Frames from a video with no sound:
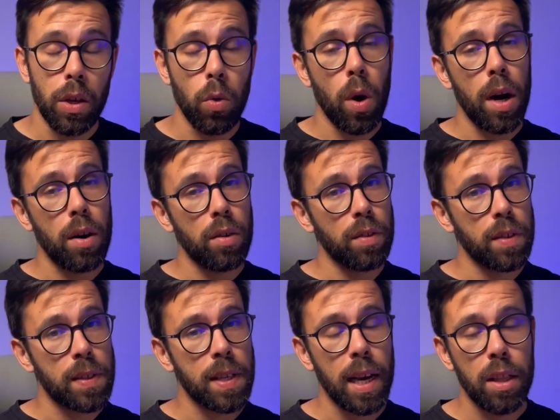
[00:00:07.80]
you are on the
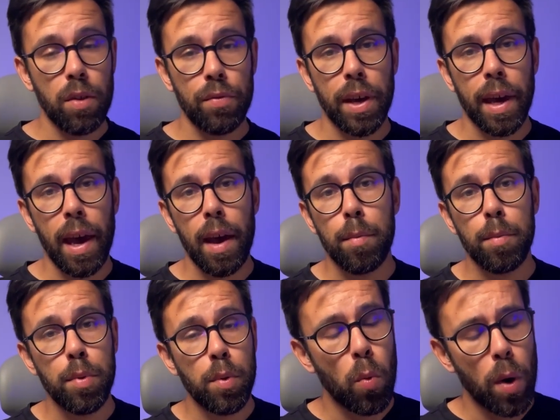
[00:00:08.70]
side of the
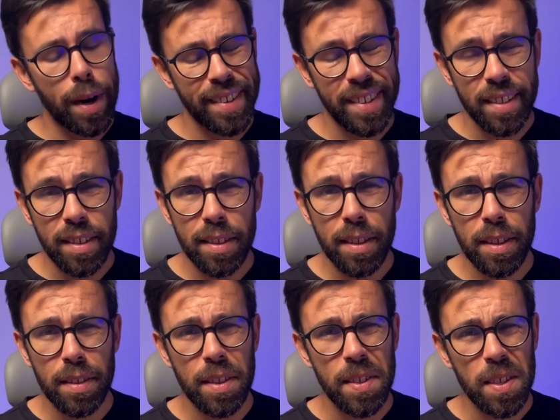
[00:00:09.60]
camp where
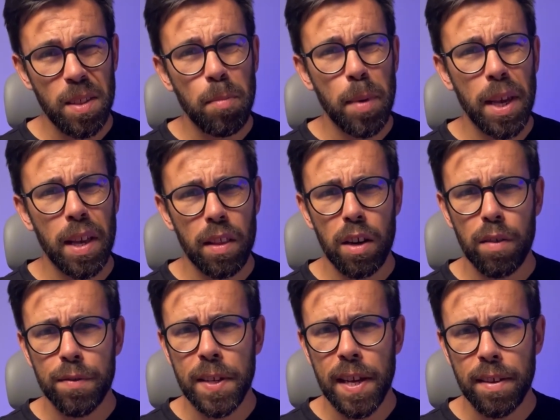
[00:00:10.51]
TDD doesn't make a lot of
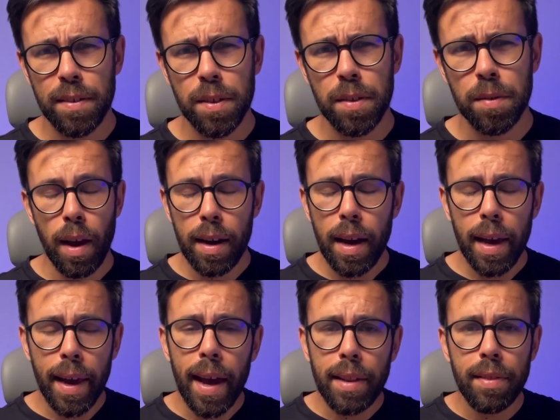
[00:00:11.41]
sense, and I
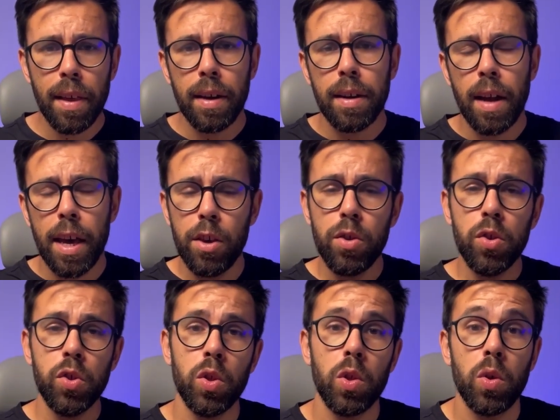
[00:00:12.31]
get that. I
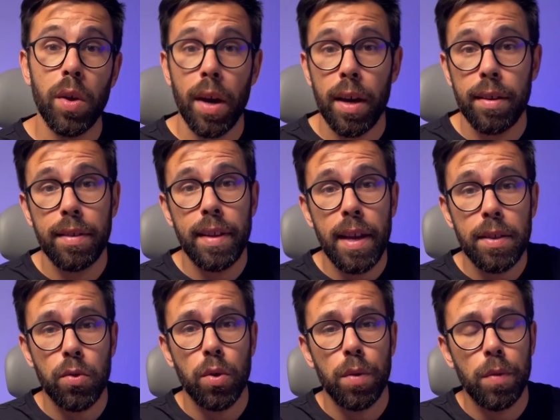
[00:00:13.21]
used to look at
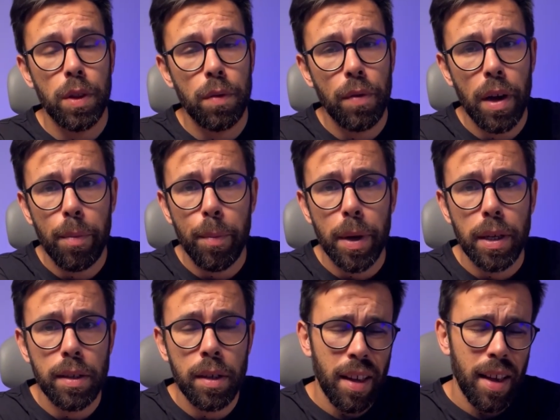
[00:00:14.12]
test-driven
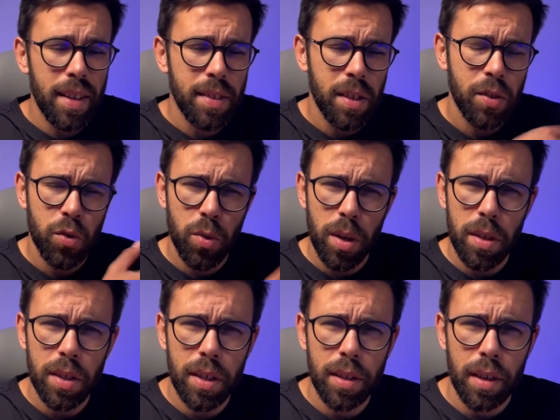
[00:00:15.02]
development as a
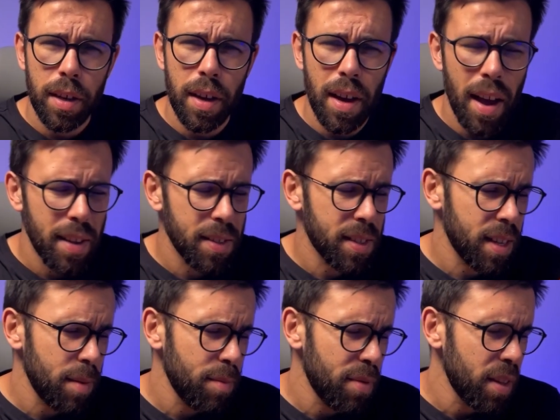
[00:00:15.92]
strange idea, as
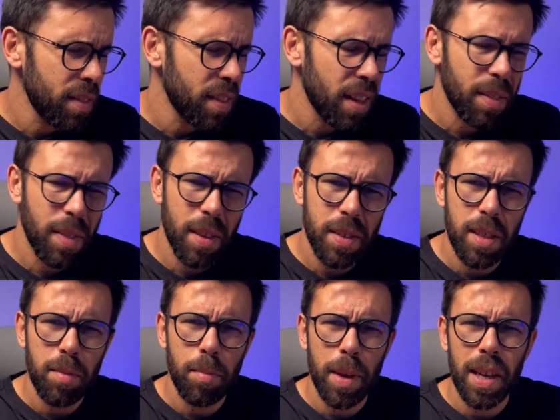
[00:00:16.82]
something that
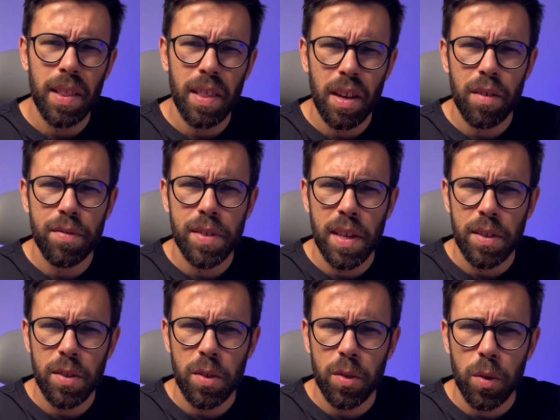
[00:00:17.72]
doesn't make a lot of
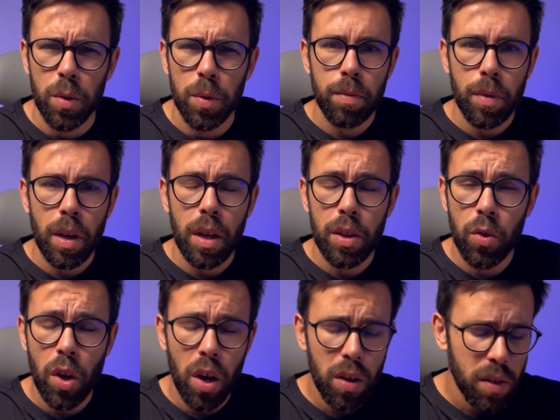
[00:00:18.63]
sense to do. It
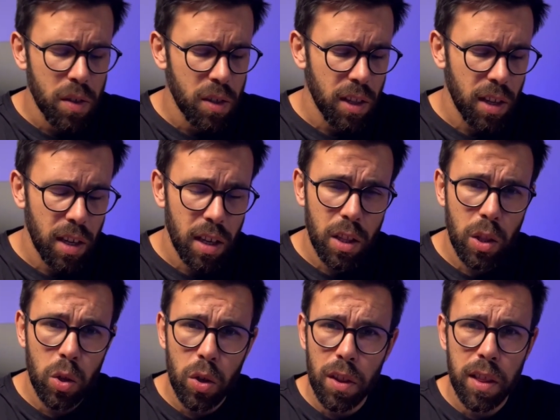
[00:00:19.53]
honestly
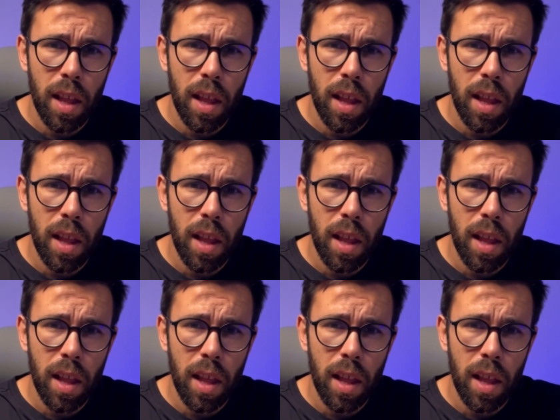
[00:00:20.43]
looked